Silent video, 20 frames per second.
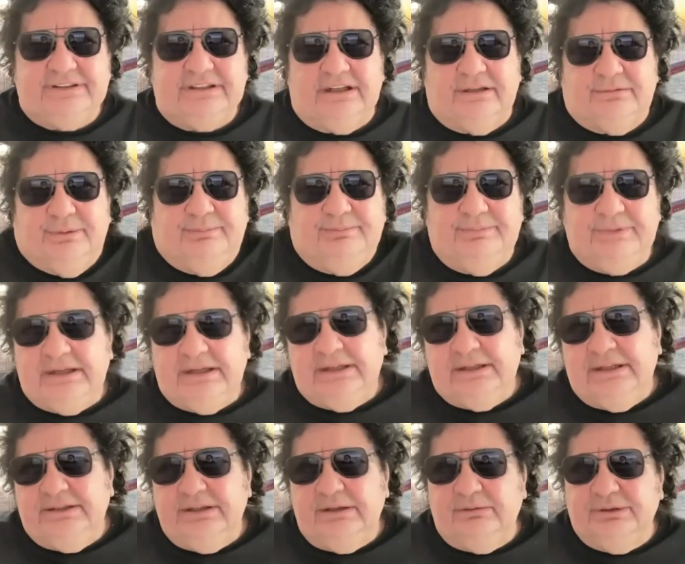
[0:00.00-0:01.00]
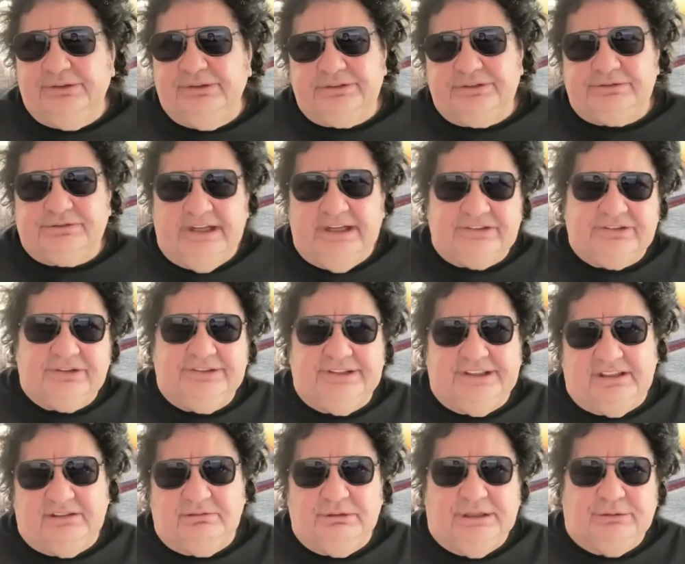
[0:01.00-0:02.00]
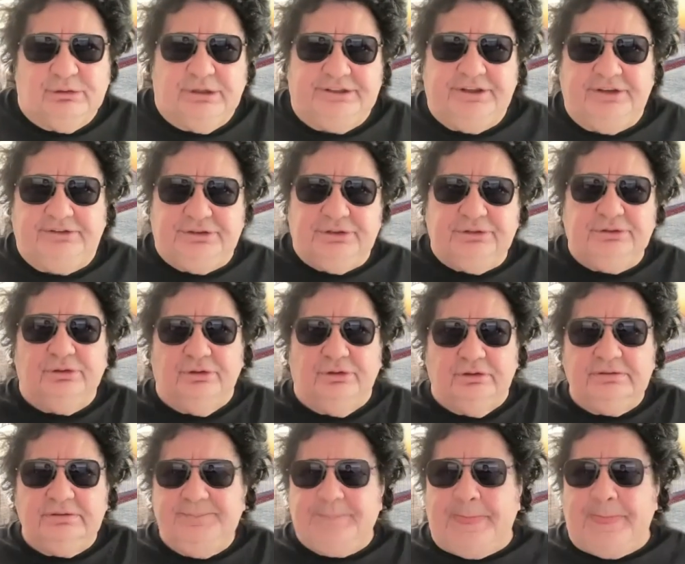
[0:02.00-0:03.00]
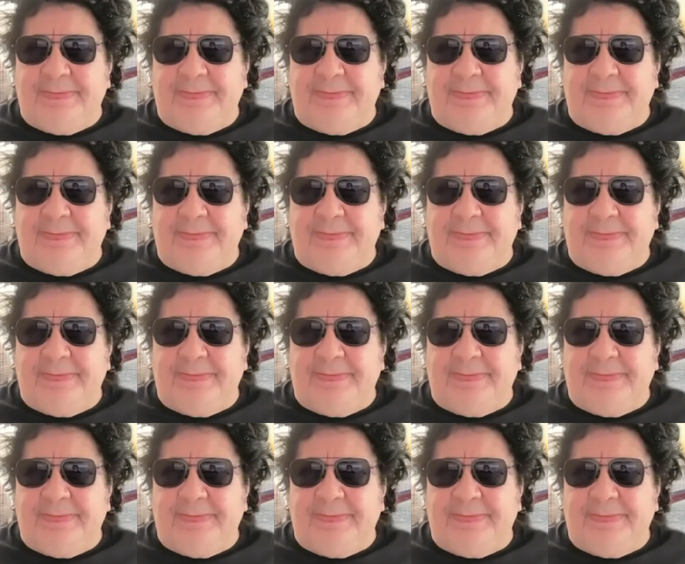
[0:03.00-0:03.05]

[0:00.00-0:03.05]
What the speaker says: album, there was tracks on that I really wanted to do,